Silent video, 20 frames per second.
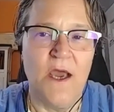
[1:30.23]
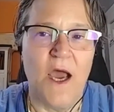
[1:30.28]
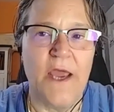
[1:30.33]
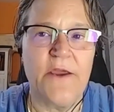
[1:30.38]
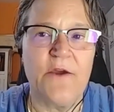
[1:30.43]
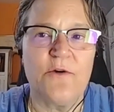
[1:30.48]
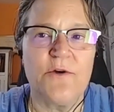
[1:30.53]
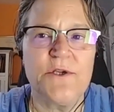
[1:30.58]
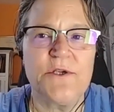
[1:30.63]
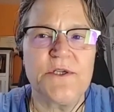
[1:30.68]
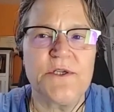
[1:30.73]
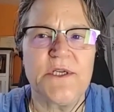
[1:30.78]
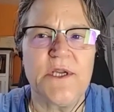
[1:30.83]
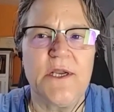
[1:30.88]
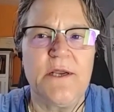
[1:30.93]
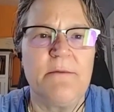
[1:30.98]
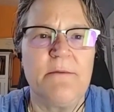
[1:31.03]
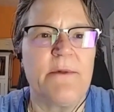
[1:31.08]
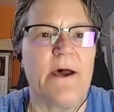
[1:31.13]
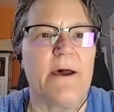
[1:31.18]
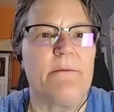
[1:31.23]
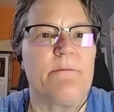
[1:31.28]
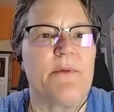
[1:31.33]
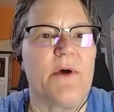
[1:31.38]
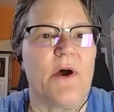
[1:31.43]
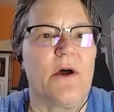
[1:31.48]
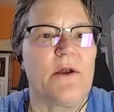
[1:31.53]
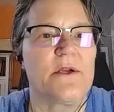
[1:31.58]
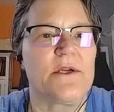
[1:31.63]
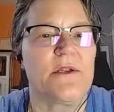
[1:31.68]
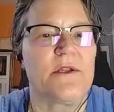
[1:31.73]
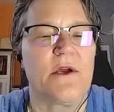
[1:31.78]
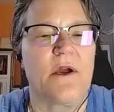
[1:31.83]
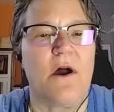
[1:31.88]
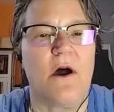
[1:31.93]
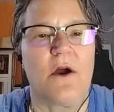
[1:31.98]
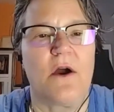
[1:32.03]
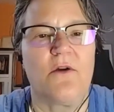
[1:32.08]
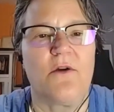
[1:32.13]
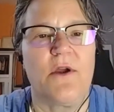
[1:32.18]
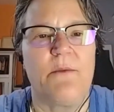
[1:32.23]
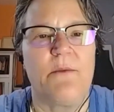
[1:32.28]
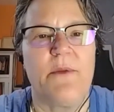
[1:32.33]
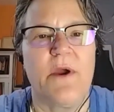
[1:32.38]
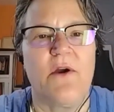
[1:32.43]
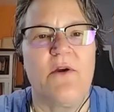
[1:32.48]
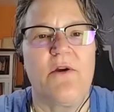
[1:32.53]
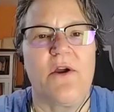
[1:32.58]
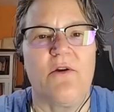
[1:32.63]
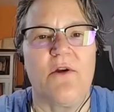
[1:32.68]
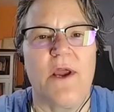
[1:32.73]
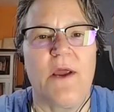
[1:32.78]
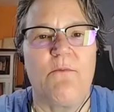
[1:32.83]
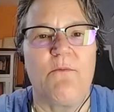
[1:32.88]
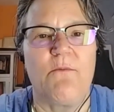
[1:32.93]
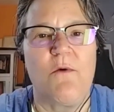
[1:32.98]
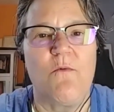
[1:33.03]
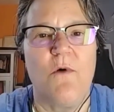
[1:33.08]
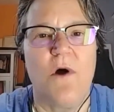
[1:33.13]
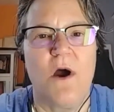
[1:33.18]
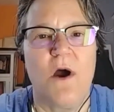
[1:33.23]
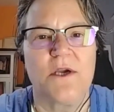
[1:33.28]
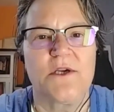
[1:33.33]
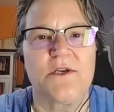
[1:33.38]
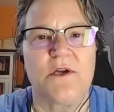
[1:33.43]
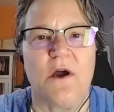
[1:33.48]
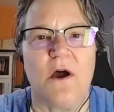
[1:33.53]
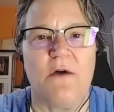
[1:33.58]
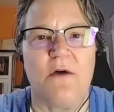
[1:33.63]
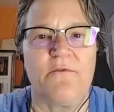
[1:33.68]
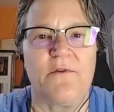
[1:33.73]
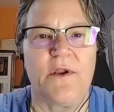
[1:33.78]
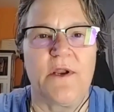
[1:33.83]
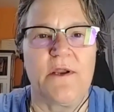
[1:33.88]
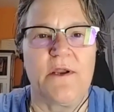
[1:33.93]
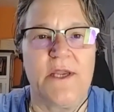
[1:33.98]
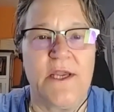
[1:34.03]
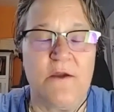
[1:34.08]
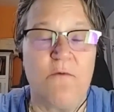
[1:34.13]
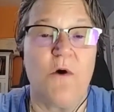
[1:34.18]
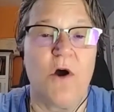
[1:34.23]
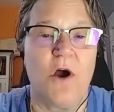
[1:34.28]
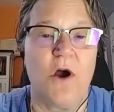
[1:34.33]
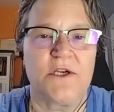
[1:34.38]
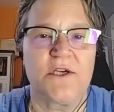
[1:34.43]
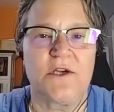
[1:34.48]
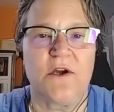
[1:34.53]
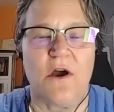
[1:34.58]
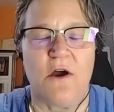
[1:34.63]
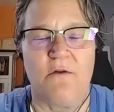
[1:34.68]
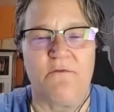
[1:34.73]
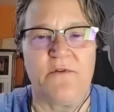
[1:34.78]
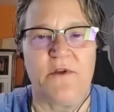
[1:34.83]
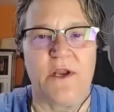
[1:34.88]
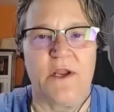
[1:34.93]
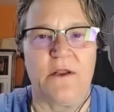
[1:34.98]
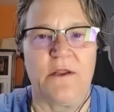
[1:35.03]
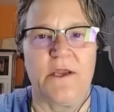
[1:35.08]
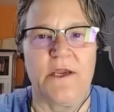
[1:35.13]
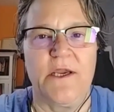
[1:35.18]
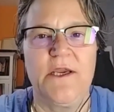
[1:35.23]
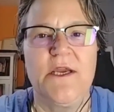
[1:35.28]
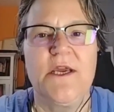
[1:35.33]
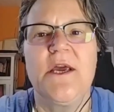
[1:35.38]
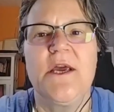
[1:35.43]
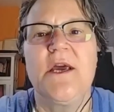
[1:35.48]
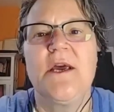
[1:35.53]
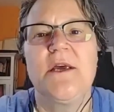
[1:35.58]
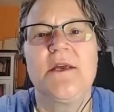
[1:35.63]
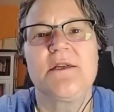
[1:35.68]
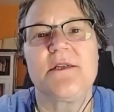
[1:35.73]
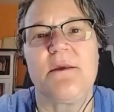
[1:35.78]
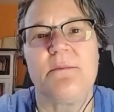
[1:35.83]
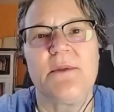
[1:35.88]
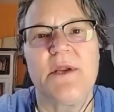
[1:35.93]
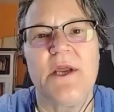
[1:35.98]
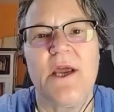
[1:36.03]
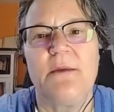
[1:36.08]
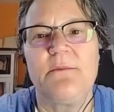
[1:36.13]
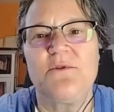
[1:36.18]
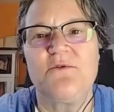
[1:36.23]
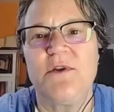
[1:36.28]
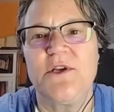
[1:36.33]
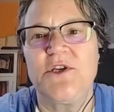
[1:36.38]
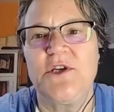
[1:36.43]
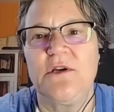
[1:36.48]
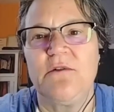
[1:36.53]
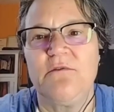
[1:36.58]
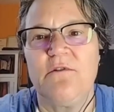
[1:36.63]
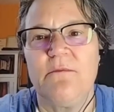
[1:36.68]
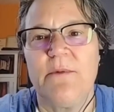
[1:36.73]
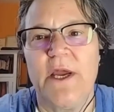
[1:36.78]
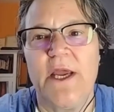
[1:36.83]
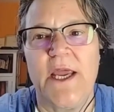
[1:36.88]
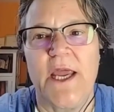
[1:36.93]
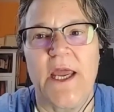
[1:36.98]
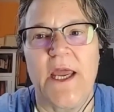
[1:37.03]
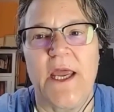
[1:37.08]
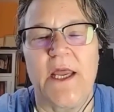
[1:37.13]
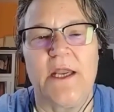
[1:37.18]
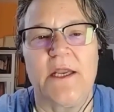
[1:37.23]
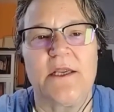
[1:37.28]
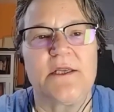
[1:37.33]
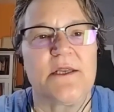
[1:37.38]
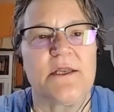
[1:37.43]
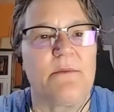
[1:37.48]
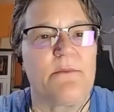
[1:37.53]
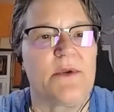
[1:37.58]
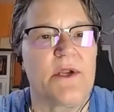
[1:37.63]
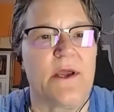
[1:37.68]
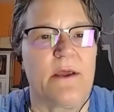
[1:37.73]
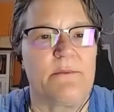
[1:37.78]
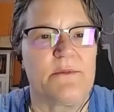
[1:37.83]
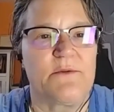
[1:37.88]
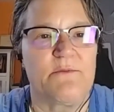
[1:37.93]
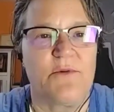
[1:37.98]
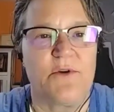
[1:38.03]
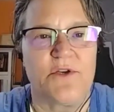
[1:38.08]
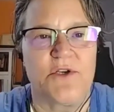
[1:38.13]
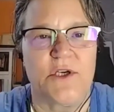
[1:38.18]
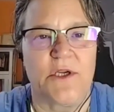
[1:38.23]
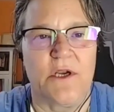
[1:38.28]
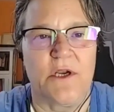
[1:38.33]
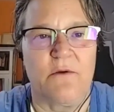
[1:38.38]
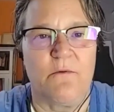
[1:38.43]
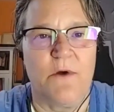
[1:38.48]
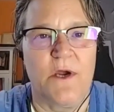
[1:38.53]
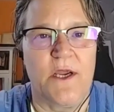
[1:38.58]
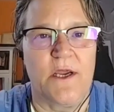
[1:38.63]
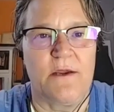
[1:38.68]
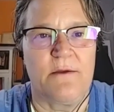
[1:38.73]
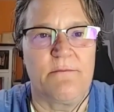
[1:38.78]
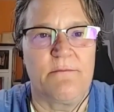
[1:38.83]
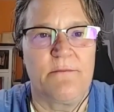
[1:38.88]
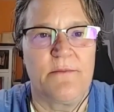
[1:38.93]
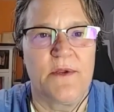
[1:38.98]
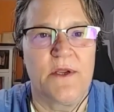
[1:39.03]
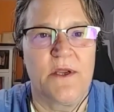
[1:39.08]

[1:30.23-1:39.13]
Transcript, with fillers: I hoisted him up onto the concrete barrier and we walked confident he walked confidently, sometimes reaching for my hand, sometimes pushing it away.